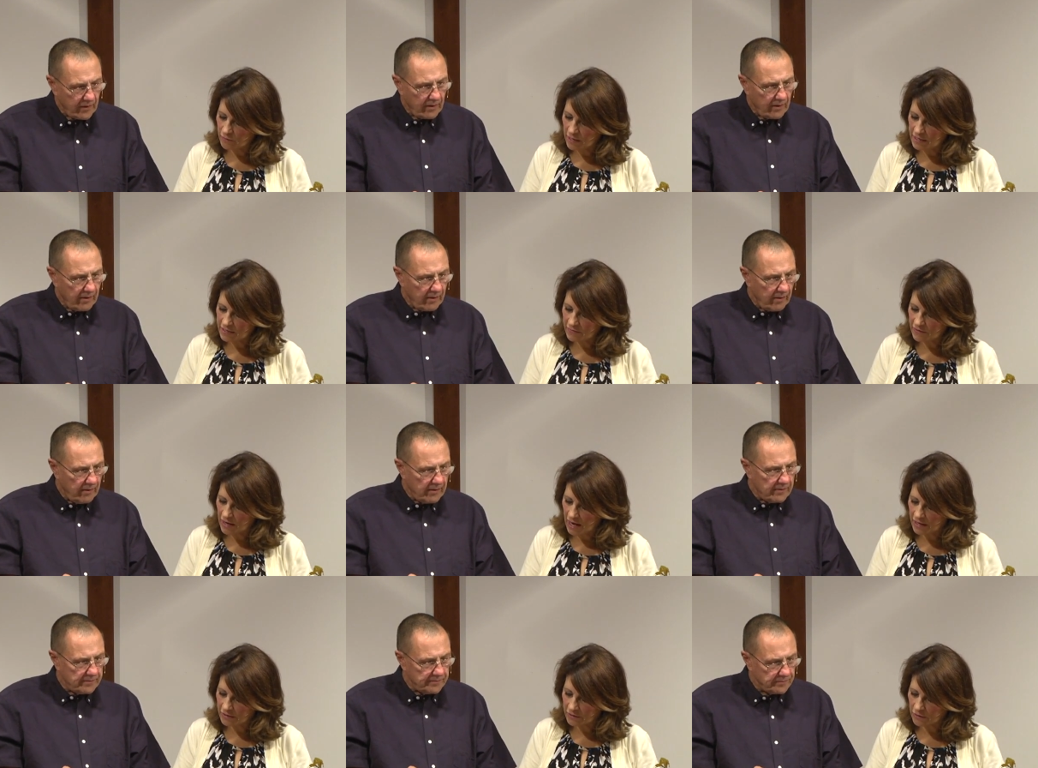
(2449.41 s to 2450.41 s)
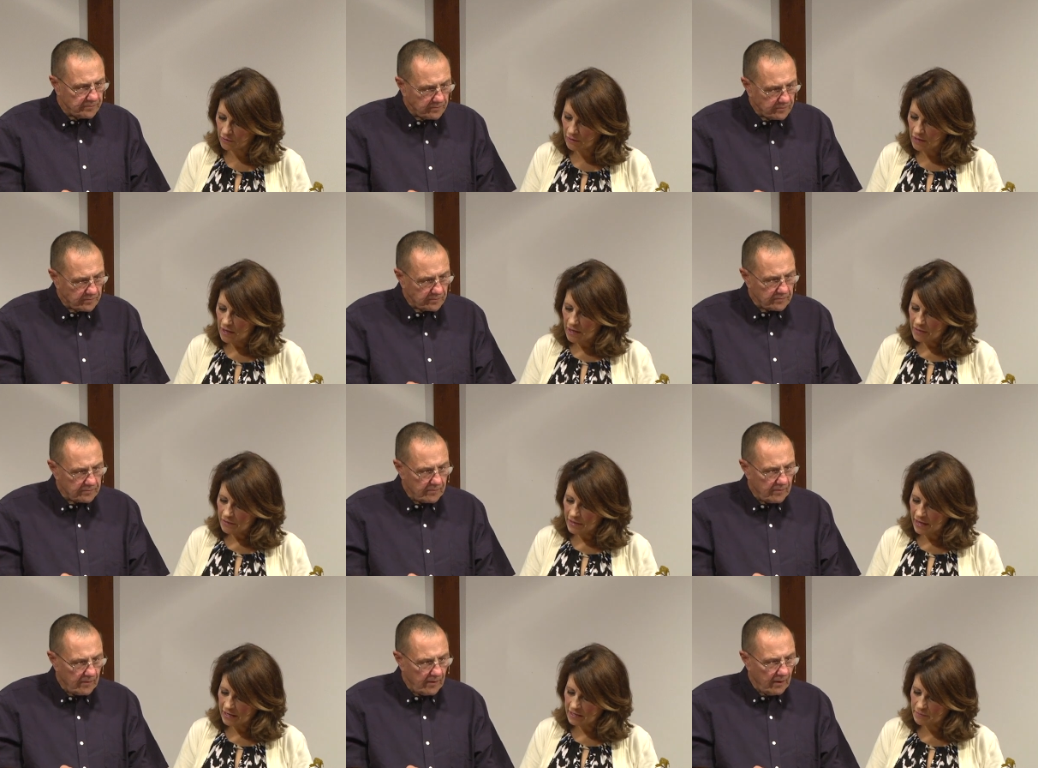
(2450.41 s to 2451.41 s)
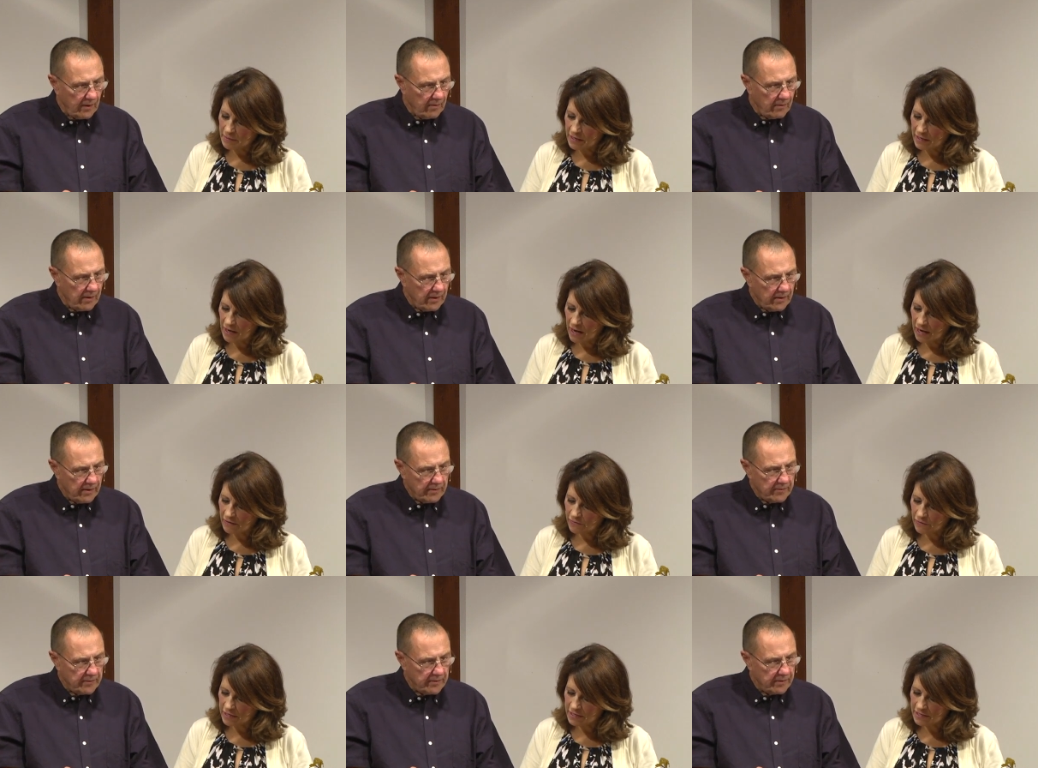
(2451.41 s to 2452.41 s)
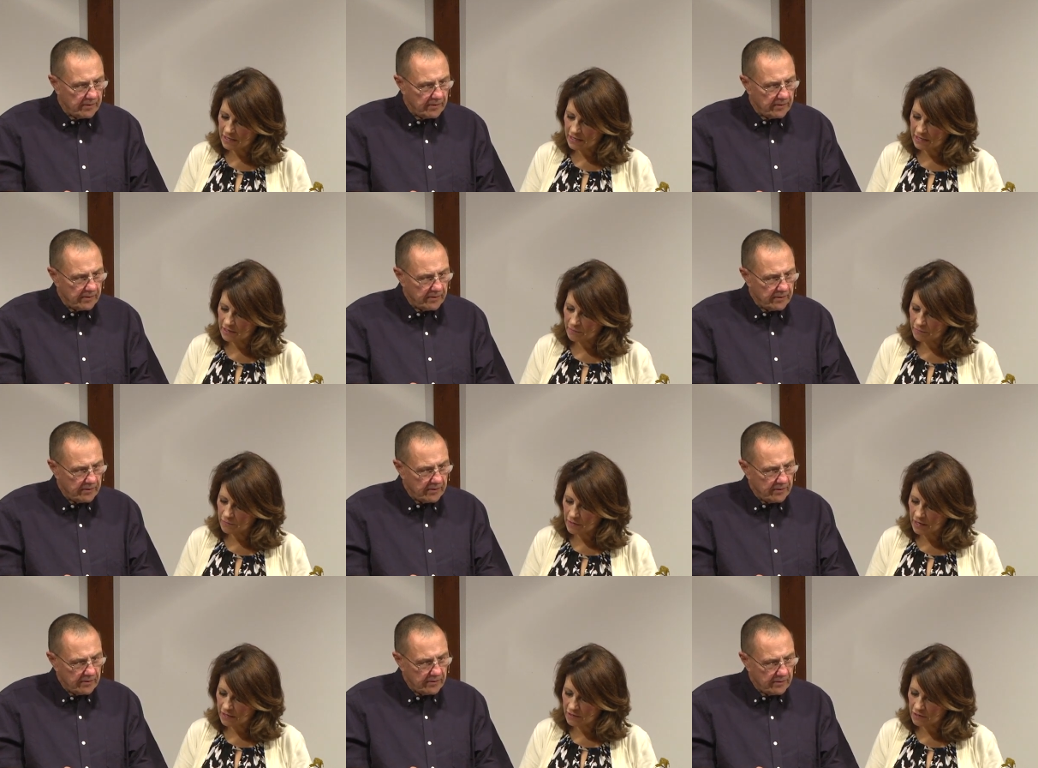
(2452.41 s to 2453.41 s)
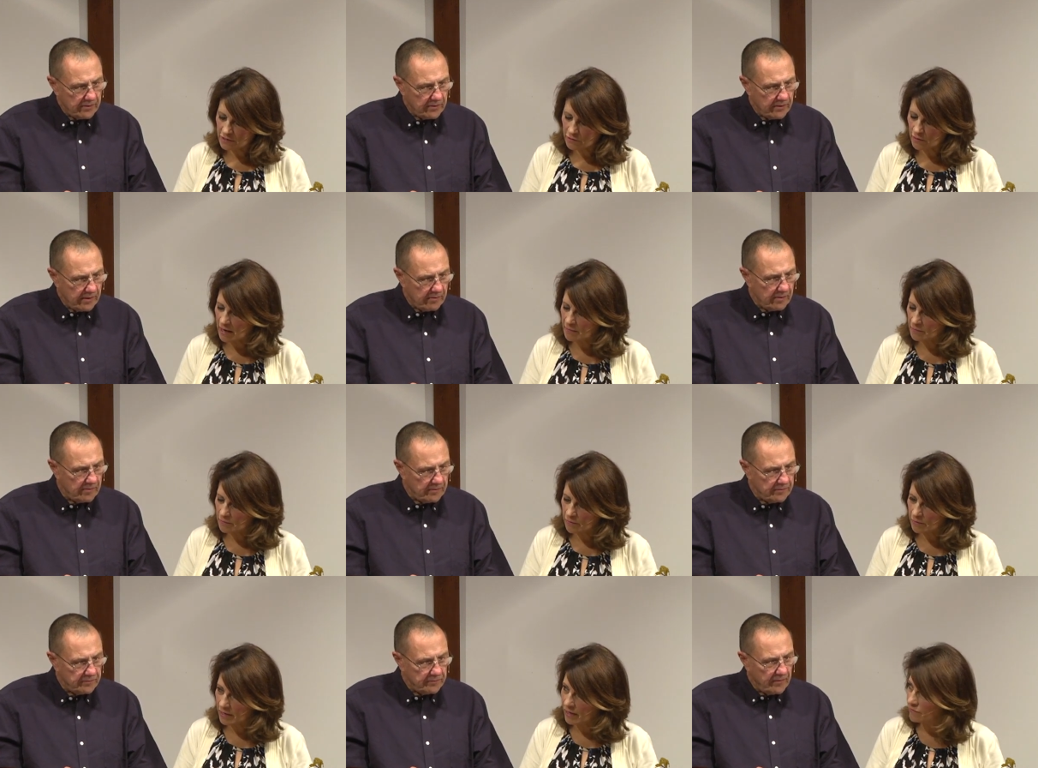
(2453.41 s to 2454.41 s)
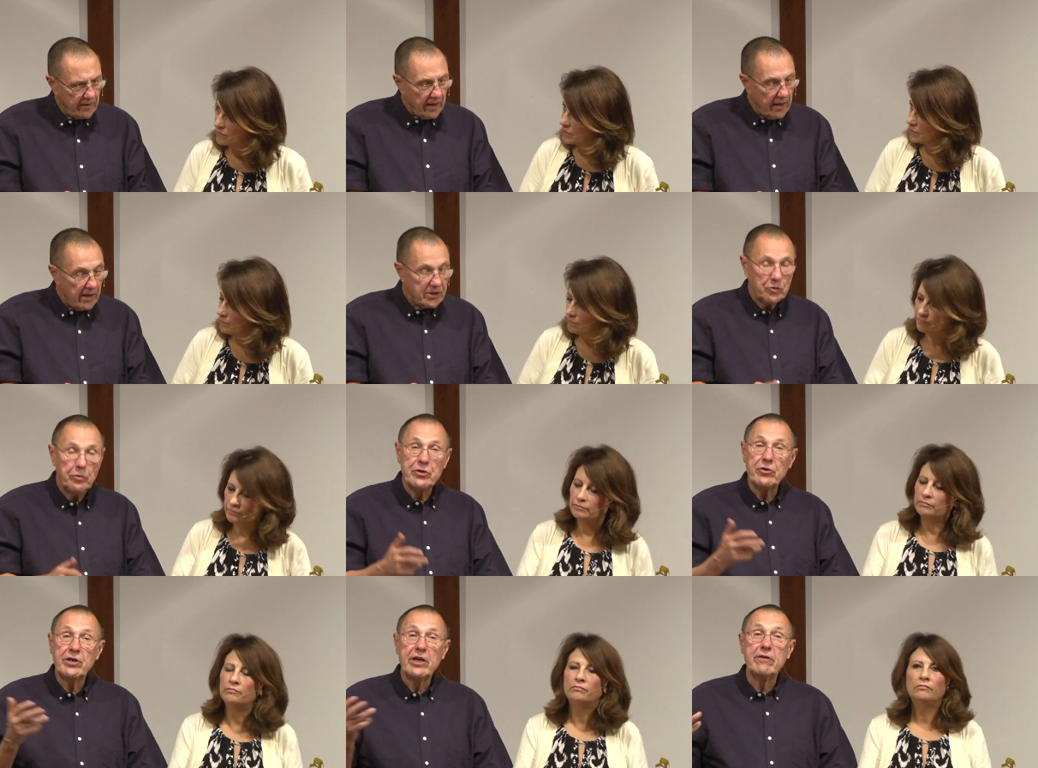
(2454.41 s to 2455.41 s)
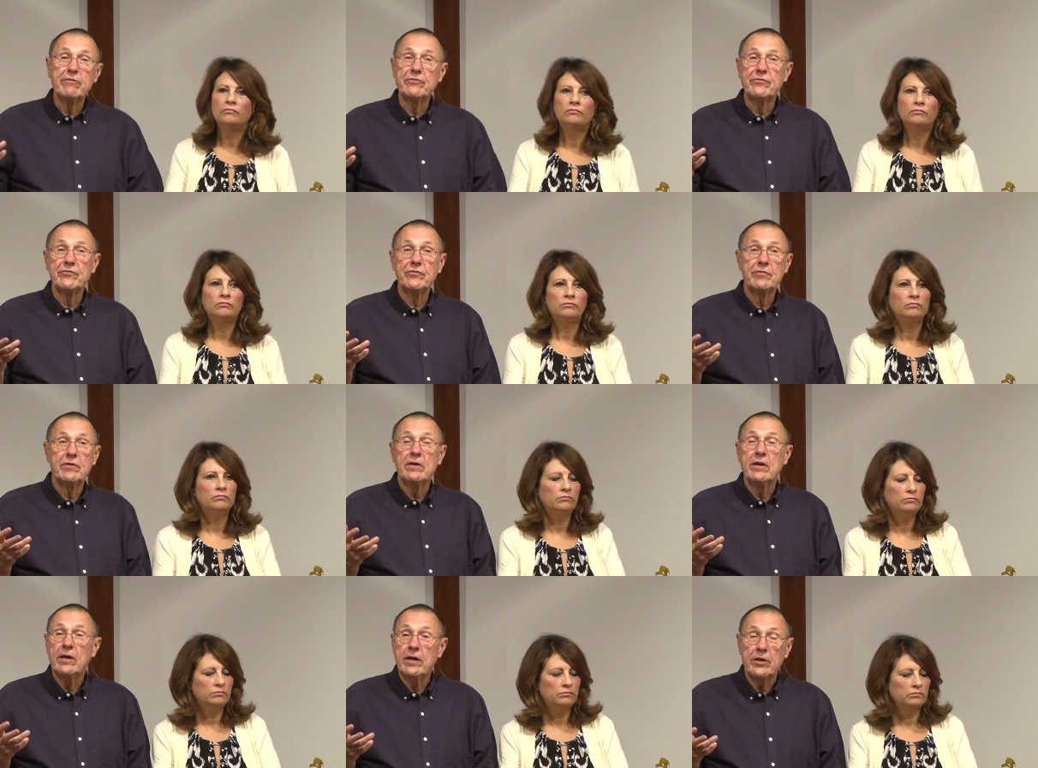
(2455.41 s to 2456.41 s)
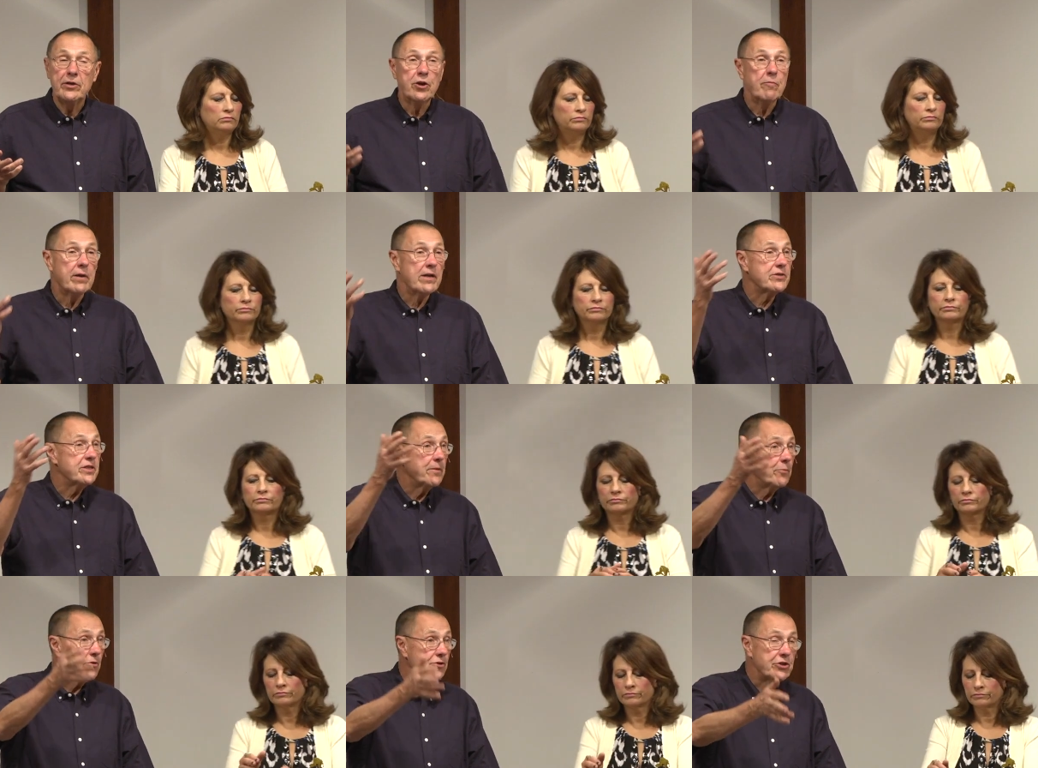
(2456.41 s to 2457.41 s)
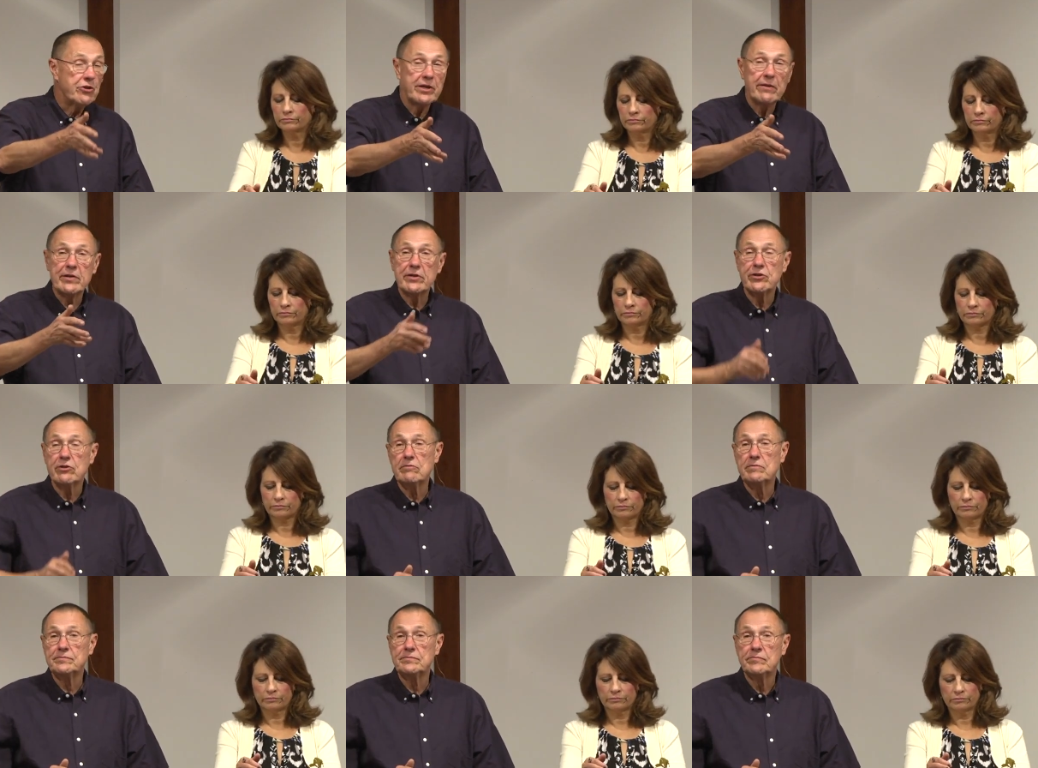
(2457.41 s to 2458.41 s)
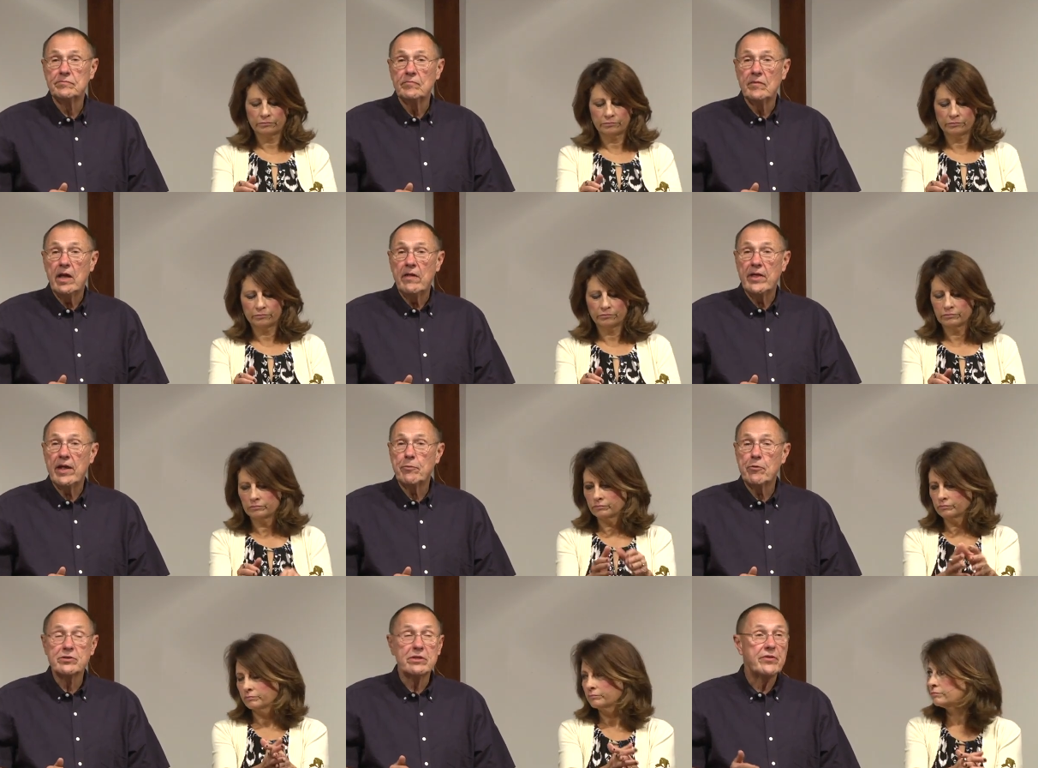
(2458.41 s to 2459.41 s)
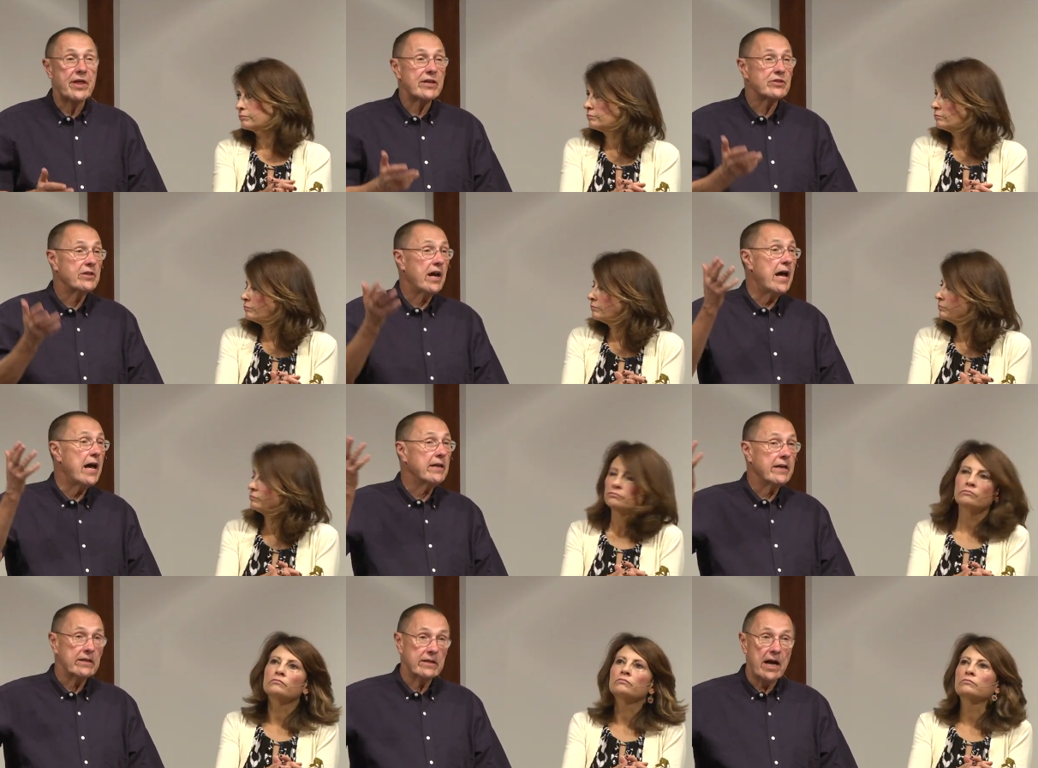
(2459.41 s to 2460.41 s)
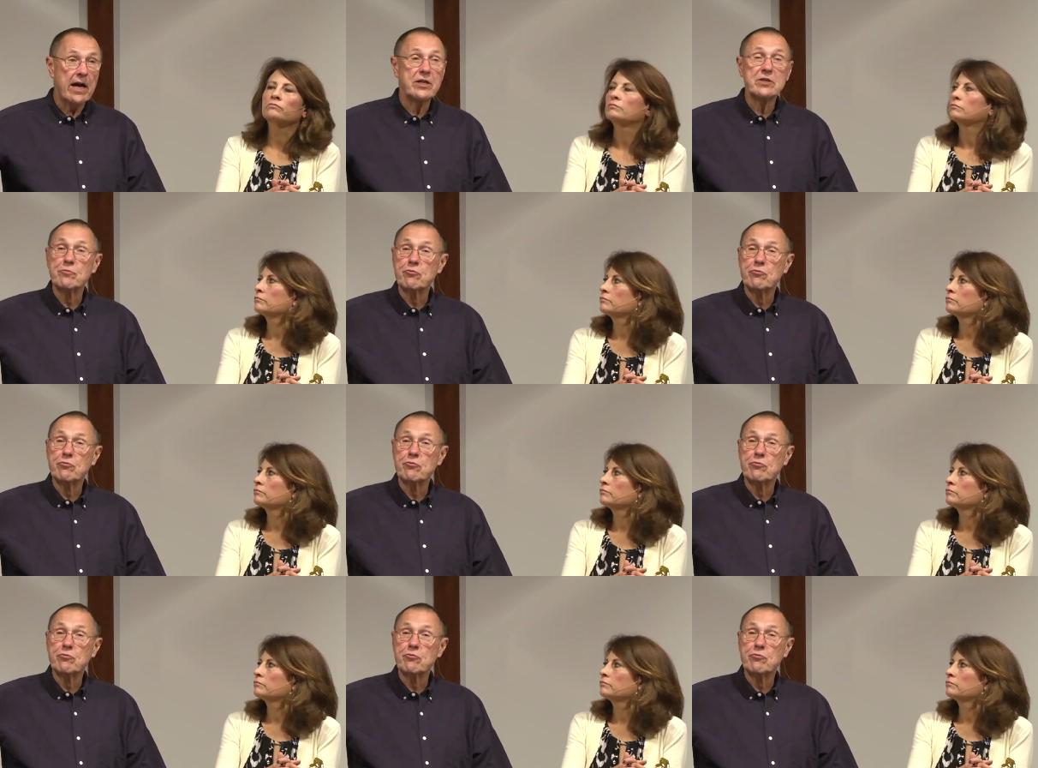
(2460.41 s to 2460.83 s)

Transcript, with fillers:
Speaker 1: grace of God in you. Thanks be to God for his indescribable gift. So
Speaker 2: when you give, you're blessing the person you're giving to. That person thanks God, and God is